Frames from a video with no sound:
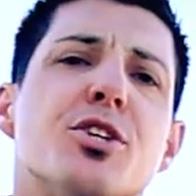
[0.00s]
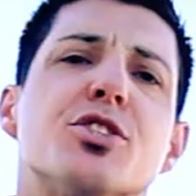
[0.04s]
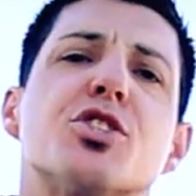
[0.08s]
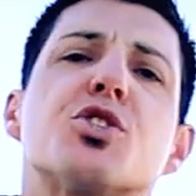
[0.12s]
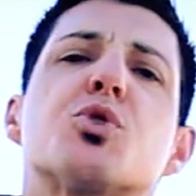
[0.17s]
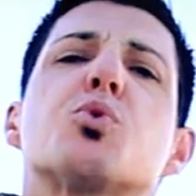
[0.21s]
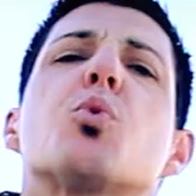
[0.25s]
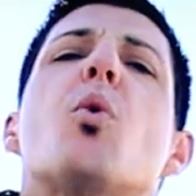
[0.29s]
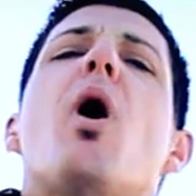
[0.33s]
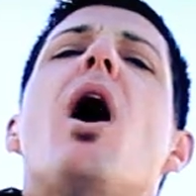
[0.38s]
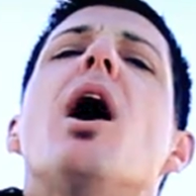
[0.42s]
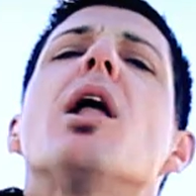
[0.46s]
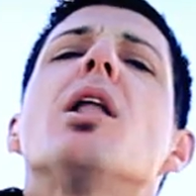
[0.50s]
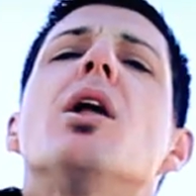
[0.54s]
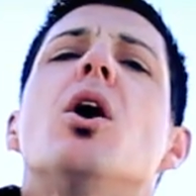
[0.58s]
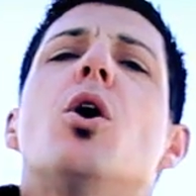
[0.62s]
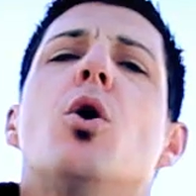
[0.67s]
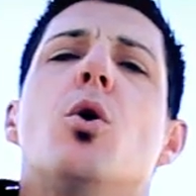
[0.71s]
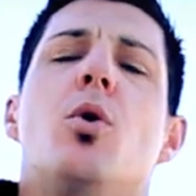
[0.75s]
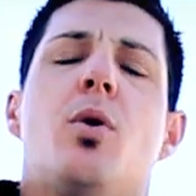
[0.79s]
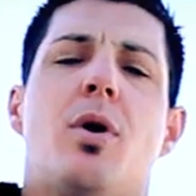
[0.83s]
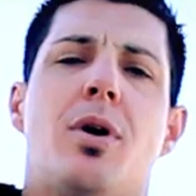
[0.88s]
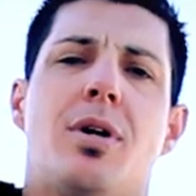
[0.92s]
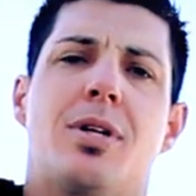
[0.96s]
swallow
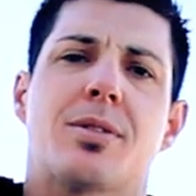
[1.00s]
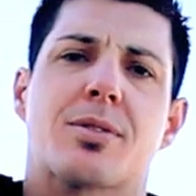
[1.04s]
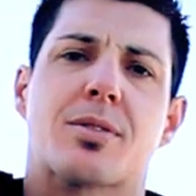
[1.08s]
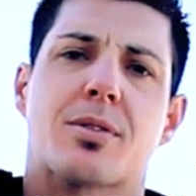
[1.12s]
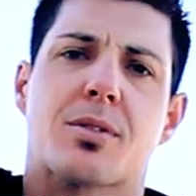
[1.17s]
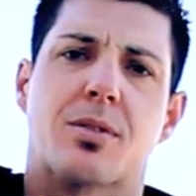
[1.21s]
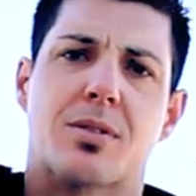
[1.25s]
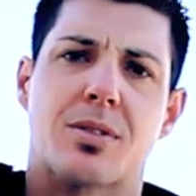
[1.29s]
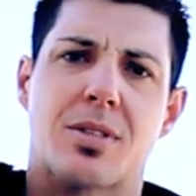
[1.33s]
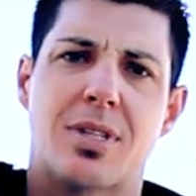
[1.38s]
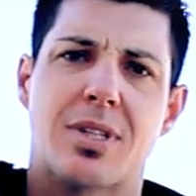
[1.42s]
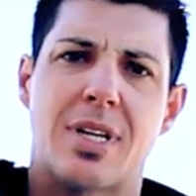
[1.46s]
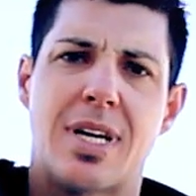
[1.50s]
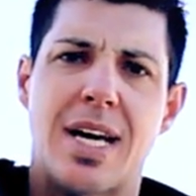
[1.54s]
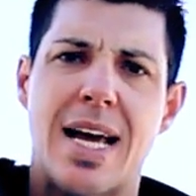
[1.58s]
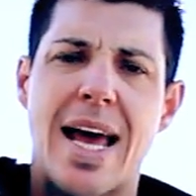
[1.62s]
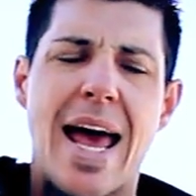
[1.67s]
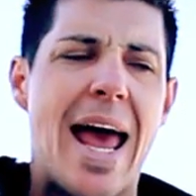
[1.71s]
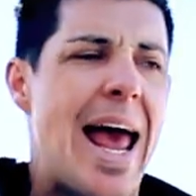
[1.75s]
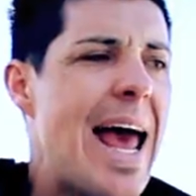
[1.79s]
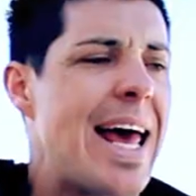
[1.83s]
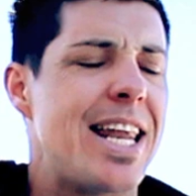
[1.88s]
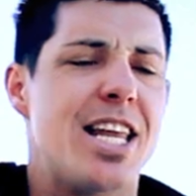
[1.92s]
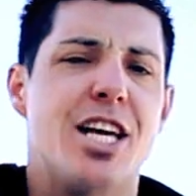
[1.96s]

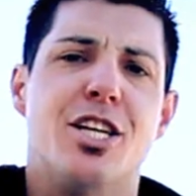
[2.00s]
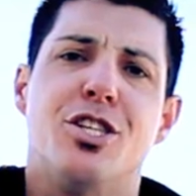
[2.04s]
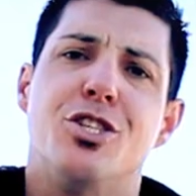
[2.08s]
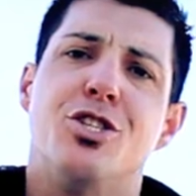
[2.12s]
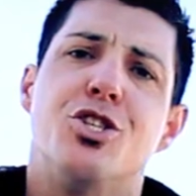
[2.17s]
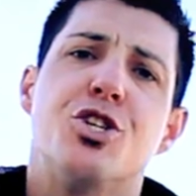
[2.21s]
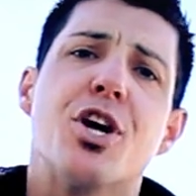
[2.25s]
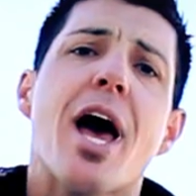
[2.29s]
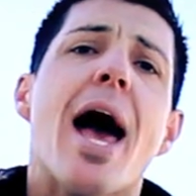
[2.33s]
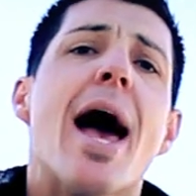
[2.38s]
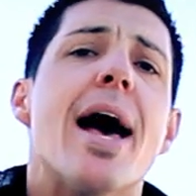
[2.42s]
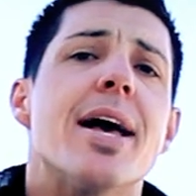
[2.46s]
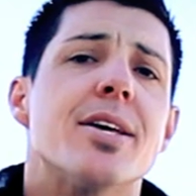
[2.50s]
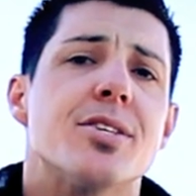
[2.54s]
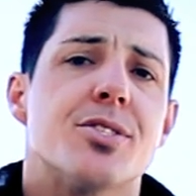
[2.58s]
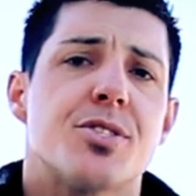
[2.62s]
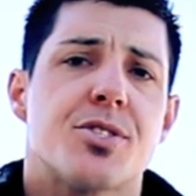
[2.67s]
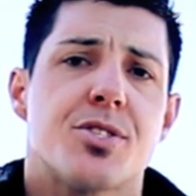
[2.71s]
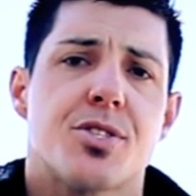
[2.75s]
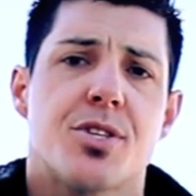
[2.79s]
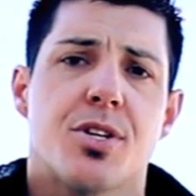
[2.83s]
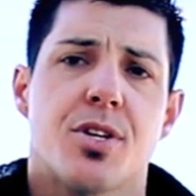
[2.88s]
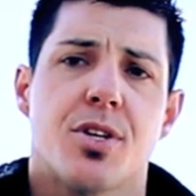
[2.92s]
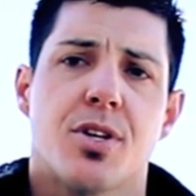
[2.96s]
and
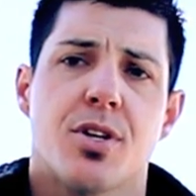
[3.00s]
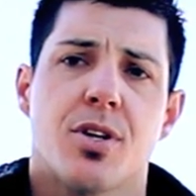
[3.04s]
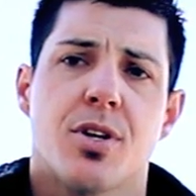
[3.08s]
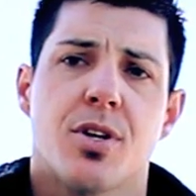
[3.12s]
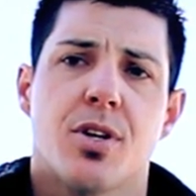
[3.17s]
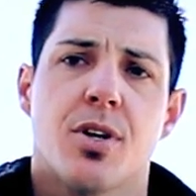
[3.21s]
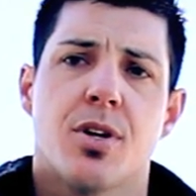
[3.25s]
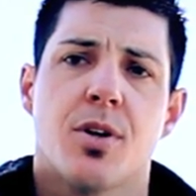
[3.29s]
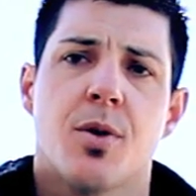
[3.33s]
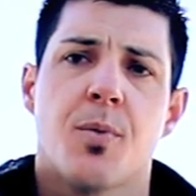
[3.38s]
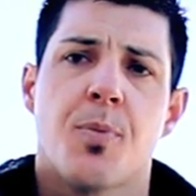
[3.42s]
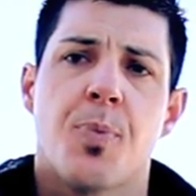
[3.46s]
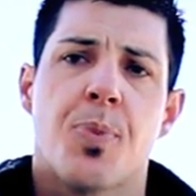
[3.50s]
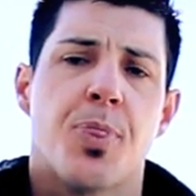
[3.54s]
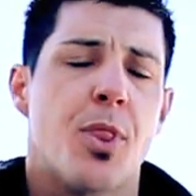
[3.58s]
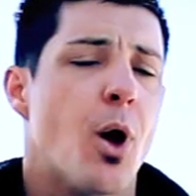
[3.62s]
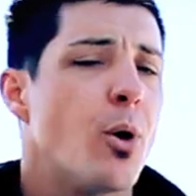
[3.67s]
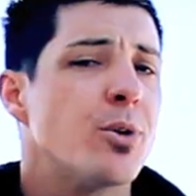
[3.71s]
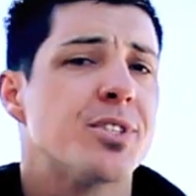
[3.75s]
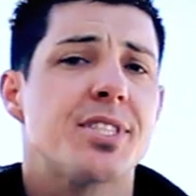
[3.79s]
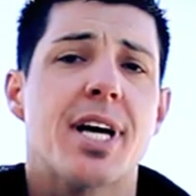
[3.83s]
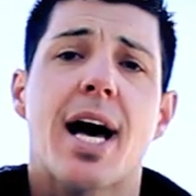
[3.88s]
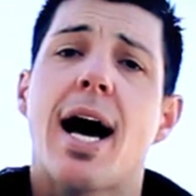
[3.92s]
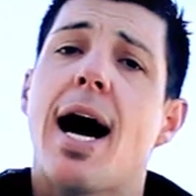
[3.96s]
ingest. No
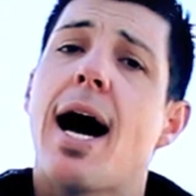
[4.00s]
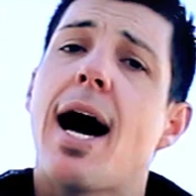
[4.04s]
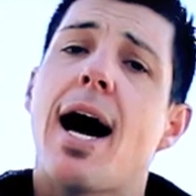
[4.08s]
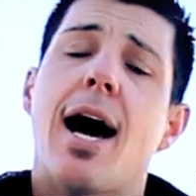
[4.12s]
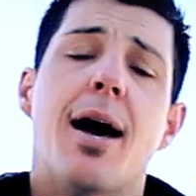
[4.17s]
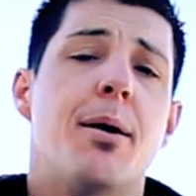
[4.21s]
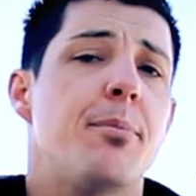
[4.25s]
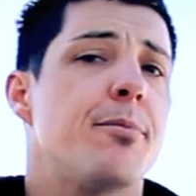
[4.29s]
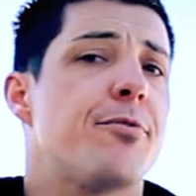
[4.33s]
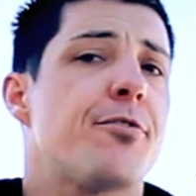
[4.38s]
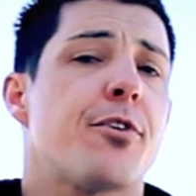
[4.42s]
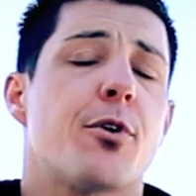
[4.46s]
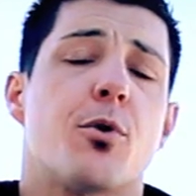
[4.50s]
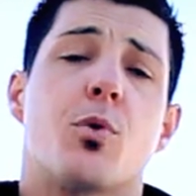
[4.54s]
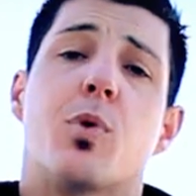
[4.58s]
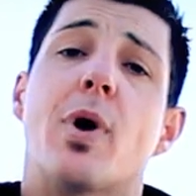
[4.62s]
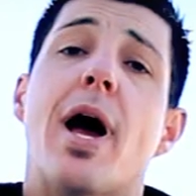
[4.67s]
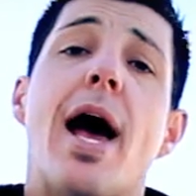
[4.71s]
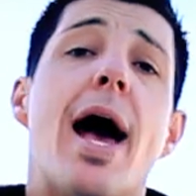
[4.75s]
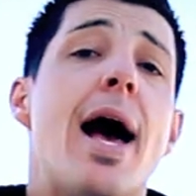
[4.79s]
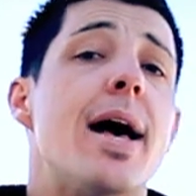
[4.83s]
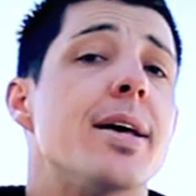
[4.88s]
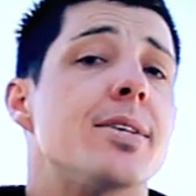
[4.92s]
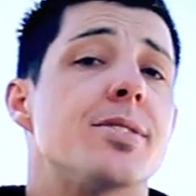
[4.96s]
time for
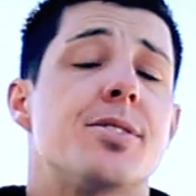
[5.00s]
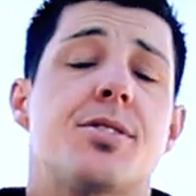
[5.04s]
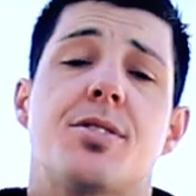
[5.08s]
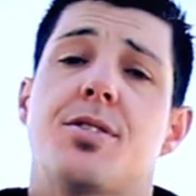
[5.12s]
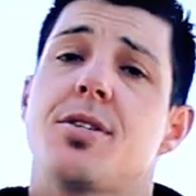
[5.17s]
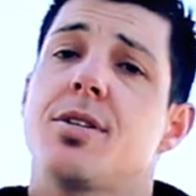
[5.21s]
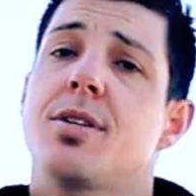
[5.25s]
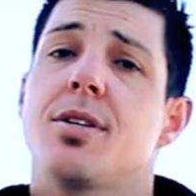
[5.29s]
rest.